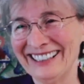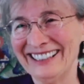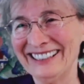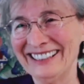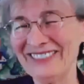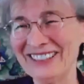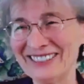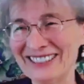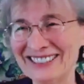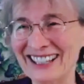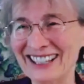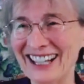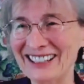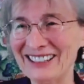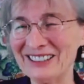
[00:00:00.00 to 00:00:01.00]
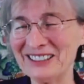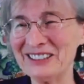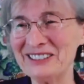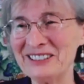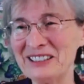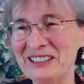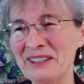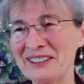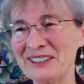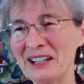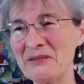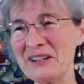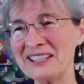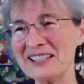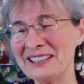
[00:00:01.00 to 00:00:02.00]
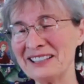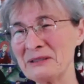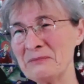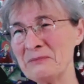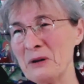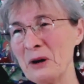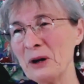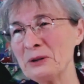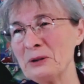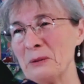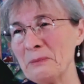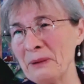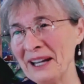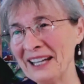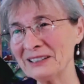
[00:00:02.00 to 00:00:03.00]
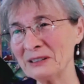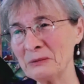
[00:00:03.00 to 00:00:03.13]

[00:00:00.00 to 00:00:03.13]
it was right to do it, but I will say, the more you paint,